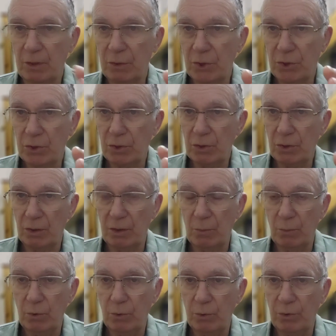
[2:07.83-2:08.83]
you certainly
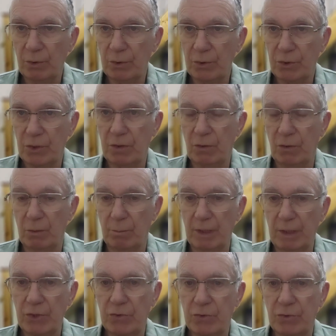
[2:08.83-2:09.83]
will not see on
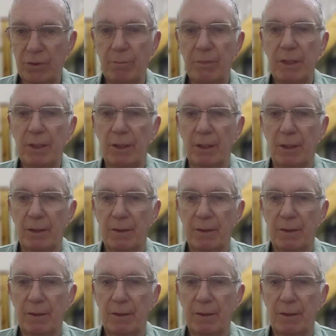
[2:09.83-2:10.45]
mainstream media.